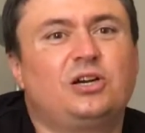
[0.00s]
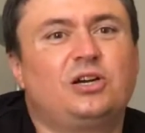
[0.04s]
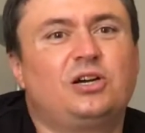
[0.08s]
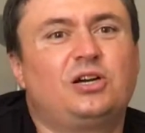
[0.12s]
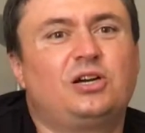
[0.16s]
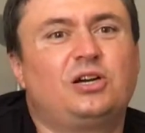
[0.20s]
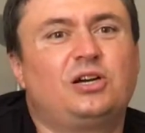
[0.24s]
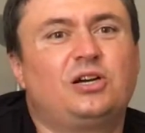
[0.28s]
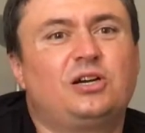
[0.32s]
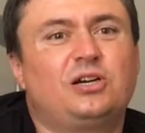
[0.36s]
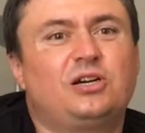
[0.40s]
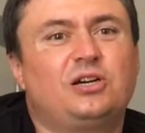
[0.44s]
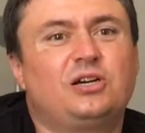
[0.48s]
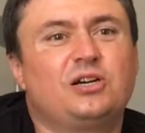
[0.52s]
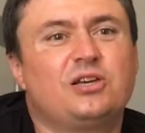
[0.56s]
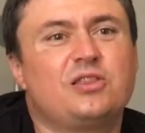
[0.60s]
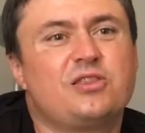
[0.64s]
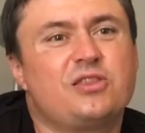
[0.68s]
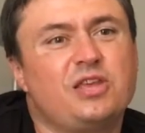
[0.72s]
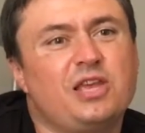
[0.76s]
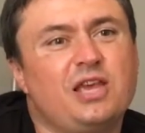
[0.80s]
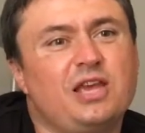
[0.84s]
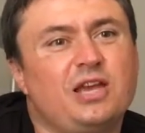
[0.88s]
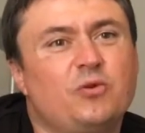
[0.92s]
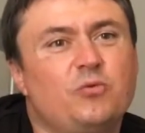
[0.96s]
a
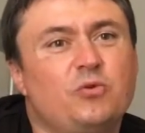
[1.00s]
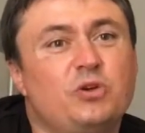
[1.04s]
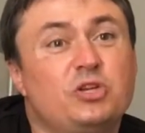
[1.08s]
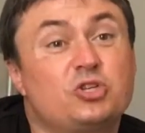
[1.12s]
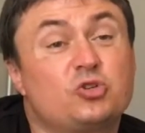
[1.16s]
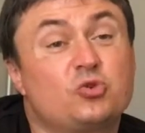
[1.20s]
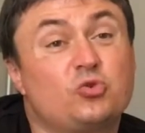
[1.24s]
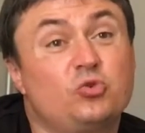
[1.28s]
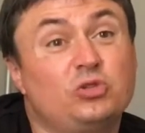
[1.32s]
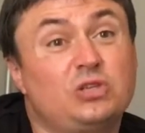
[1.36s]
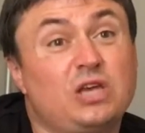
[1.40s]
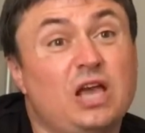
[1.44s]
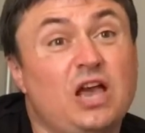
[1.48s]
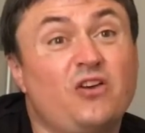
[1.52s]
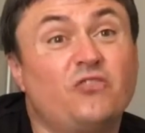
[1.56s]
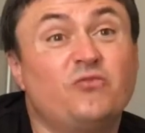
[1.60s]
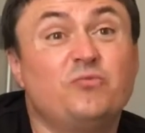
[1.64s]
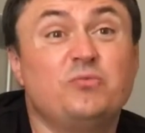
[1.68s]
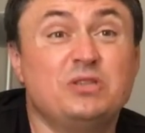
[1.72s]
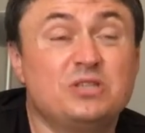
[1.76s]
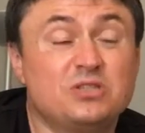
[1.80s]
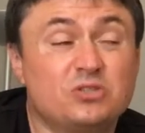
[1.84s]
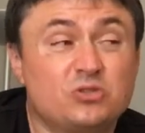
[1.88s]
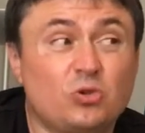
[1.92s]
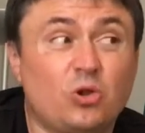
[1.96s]
thing which could have
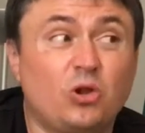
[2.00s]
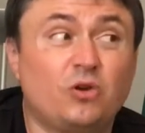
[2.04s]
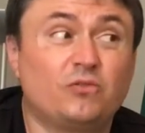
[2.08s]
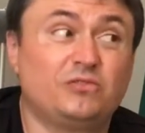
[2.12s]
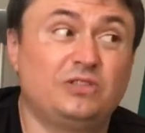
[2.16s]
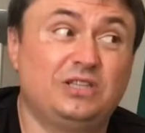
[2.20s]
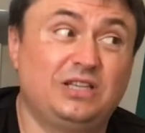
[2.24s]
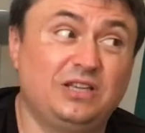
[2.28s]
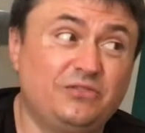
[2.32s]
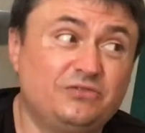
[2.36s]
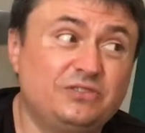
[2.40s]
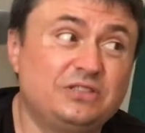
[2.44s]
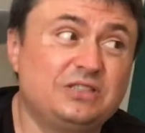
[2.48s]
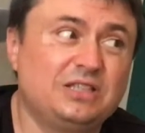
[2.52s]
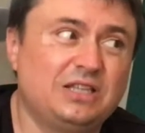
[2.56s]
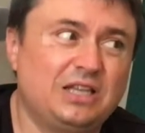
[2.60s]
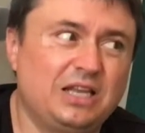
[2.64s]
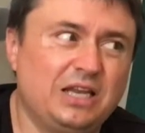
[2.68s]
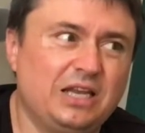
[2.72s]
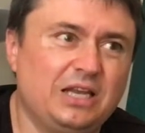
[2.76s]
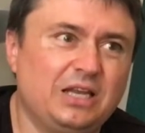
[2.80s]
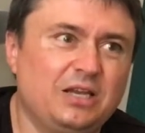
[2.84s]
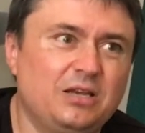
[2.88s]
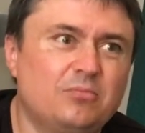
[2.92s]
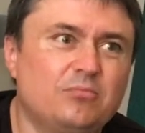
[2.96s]
been solved
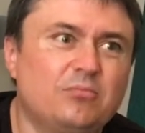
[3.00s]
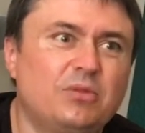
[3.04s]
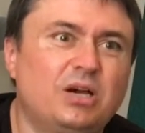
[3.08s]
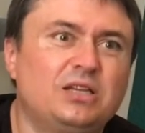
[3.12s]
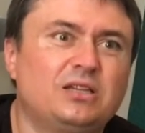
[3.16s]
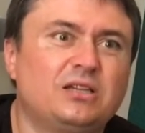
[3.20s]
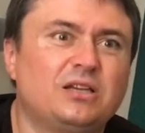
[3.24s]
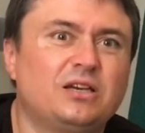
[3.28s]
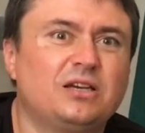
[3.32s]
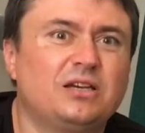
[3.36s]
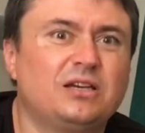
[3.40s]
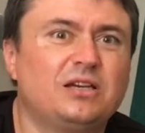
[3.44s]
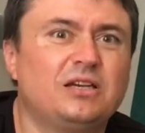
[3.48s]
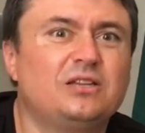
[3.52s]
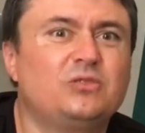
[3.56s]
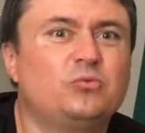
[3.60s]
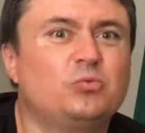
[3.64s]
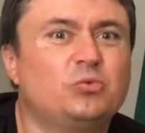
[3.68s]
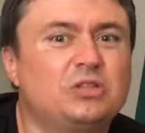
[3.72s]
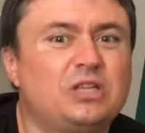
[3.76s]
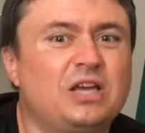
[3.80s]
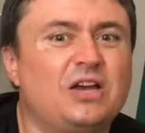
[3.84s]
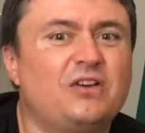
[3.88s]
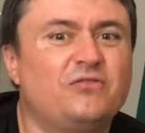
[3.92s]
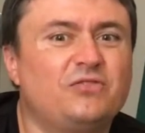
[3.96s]
differently, but it
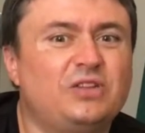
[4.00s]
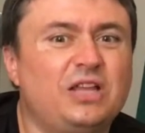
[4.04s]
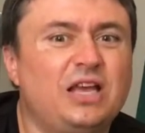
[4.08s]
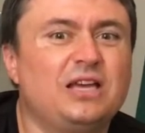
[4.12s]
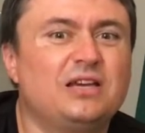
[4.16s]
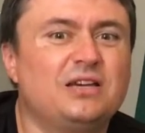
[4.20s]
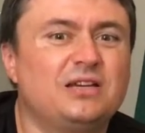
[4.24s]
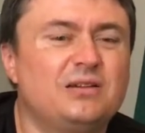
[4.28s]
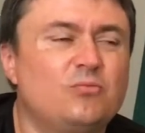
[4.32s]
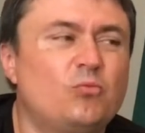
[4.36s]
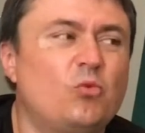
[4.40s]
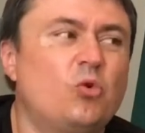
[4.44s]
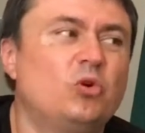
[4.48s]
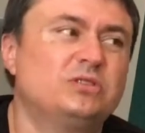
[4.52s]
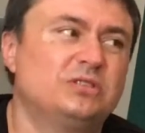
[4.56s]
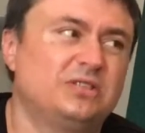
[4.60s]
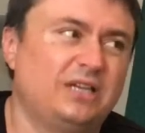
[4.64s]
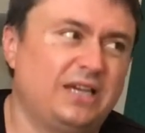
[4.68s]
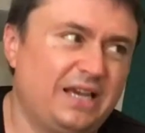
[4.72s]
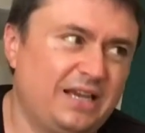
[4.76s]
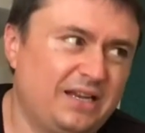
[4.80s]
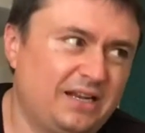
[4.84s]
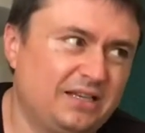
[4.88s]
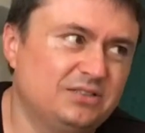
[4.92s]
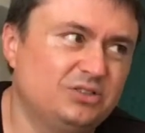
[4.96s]
would have taken more
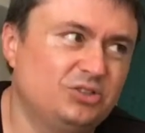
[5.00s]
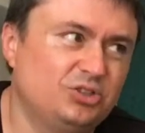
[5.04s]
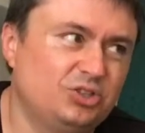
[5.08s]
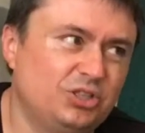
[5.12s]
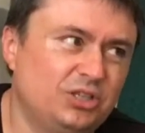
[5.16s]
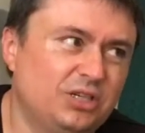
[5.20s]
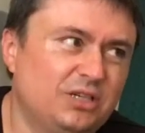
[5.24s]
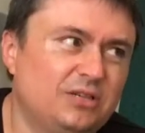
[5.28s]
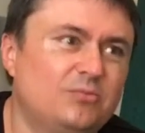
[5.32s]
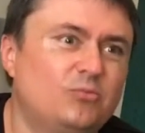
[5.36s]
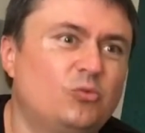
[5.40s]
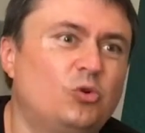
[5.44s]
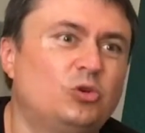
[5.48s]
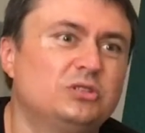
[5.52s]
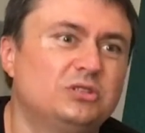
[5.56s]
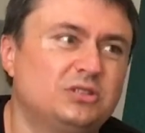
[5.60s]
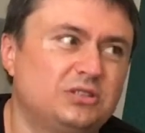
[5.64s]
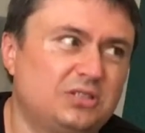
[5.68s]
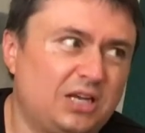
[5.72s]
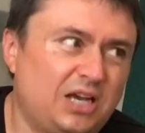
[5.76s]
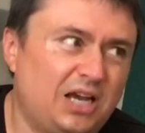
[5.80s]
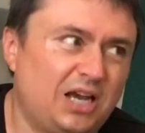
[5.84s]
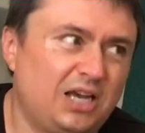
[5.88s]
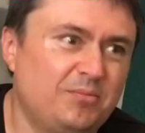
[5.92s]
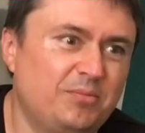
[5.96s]
energy and more
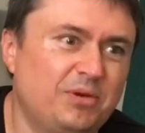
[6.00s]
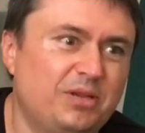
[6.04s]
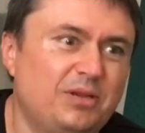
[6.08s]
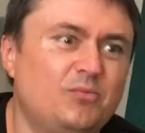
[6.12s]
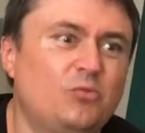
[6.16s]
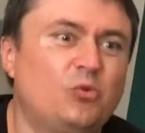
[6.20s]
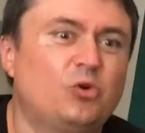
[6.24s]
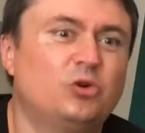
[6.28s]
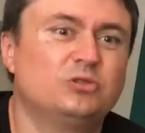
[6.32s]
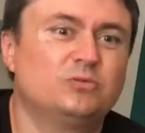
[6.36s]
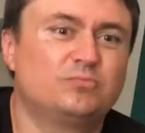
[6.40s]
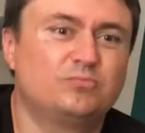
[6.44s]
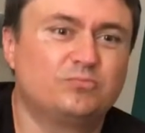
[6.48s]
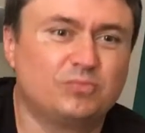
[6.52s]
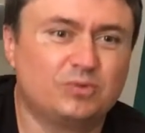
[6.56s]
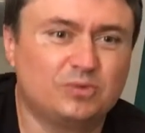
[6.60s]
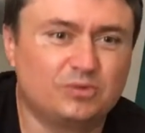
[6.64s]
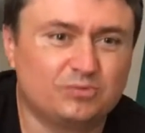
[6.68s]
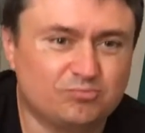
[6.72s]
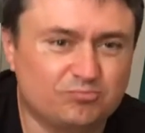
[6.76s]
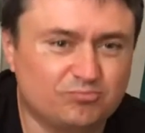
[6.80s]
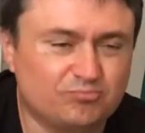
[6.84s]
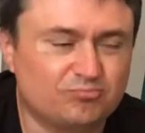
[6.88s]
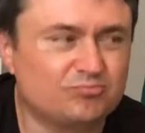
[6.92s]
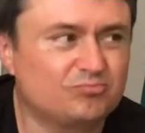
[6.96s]
time and more,
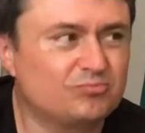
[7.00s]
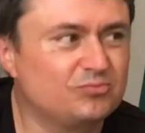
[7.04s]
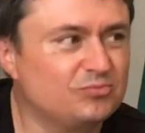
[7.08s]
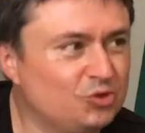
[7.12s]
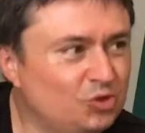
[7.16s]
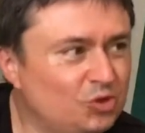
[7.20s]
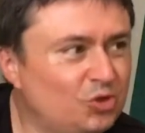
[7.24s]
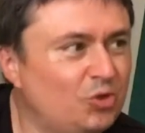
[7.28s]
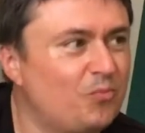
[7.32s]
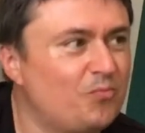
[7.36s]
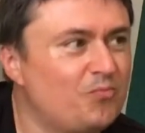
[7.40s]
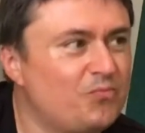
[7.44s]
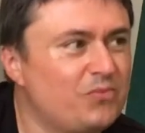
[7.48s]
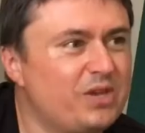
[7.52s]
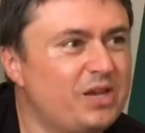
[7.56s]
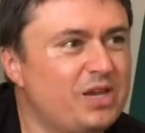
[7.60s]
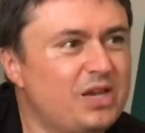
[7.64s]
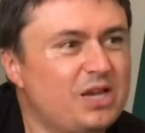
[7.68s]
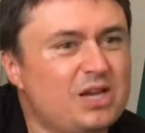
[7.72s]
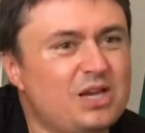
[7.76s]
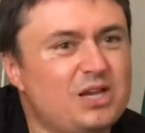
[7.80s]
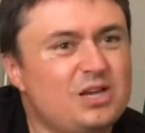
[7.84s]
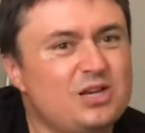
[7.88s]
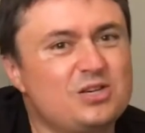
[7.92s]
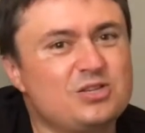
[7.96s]
you know.
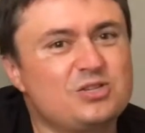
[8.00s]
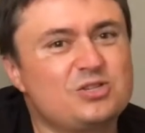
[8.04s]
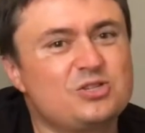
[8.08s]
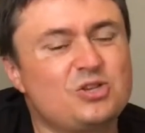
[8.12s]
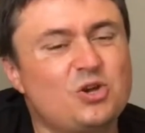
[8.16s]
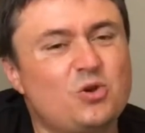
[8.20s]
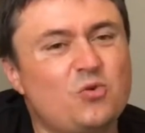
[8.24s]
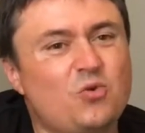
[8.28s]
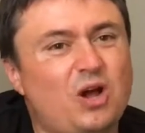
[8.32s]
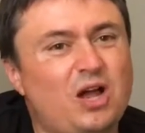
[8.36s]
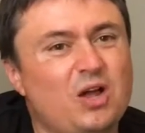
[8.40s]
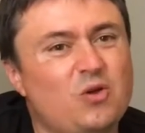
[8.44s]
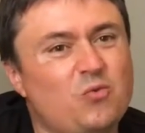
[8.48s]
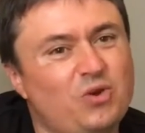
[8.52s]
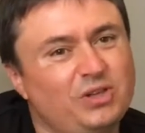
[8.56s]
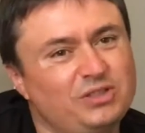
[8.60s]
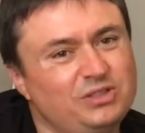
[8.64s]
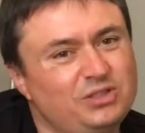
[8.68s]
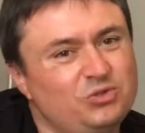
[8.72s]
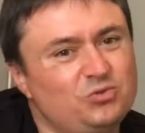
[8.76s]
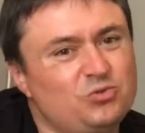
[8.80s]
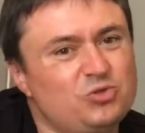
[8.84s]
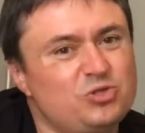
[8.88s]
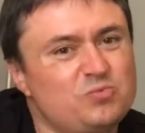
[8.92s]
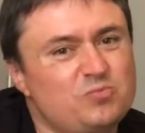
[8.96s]
So I
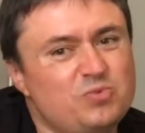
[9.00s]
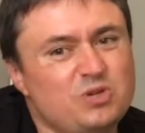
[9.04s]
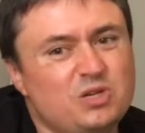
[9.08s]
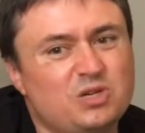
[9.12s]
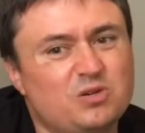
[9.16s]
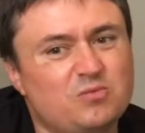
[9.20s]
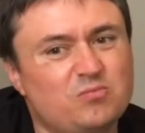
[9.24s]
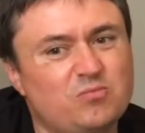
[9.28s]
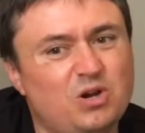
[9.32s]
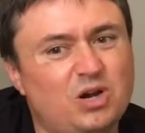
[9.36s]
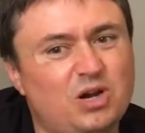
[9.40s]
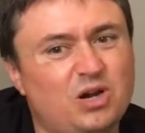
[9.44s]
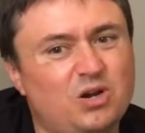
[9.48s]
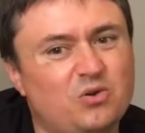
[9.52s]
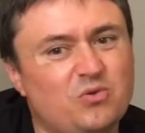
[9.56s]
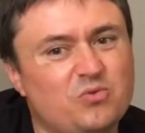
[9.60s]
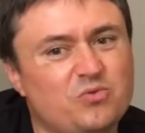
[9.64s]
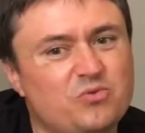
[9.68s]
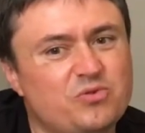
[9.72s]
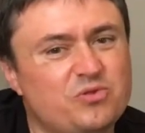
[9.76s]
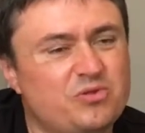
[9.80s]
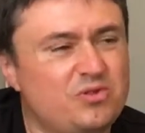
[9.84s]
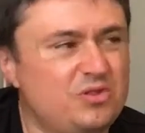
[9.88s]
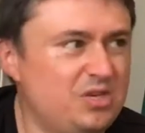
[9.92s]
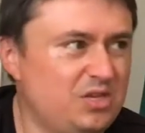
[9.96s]
wanted to speak about
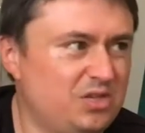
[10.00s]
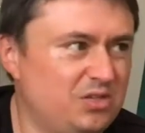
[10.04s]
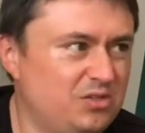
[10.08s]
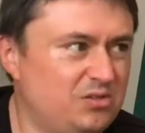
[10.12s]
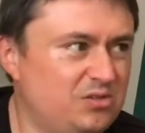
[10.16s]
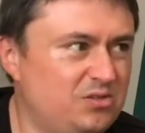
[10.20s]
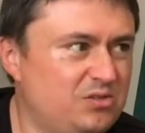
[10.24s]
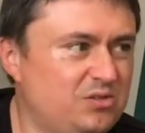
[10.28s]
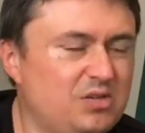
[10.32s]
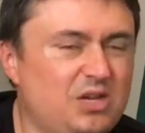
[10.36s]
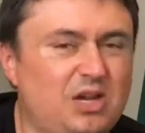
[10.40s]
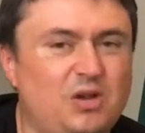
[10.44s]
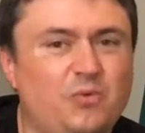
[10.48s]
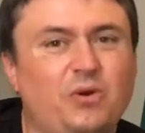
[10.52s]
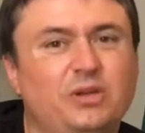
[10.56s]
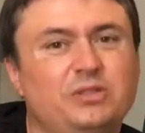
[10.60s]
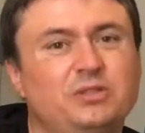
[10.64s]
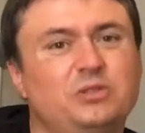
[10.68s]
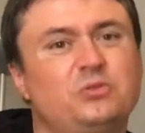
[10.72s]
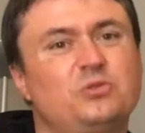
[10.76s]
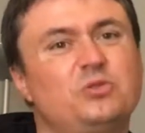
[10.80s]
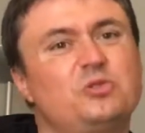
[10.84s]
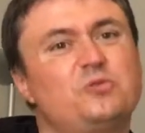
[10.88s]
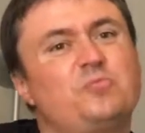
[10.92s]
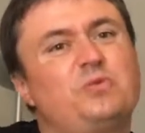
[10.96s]
this. I
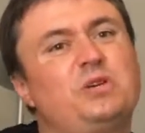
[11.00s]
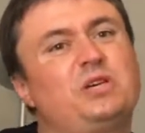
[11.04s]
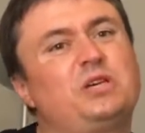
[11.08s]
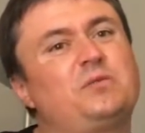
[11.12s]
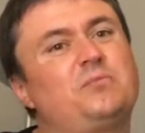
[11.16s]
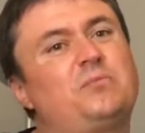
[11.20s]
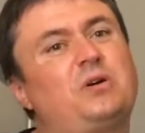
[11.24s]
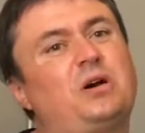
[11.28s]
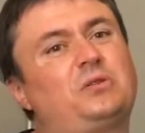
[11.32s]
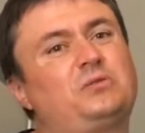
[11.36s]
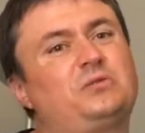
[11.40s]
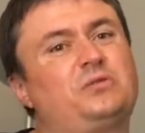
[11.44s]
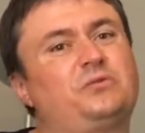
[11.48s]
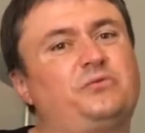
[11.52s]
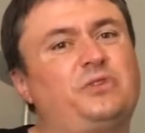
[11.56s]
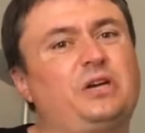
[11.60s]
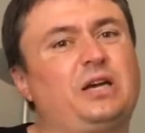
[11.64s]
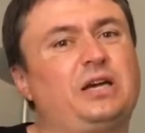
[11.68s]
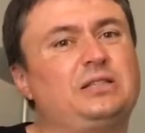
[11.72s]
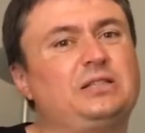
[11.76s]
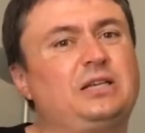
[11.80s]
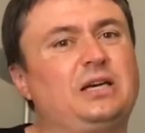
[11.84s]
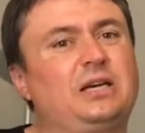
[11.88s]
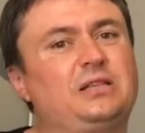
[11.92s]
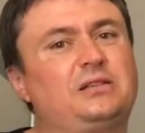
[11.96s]
wanted to speak about the
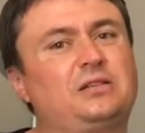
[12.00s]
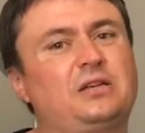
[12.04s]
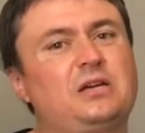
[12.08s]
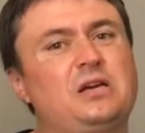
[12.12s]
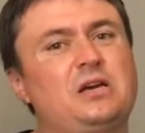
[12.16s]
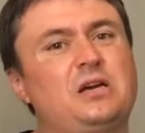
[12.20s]
fact that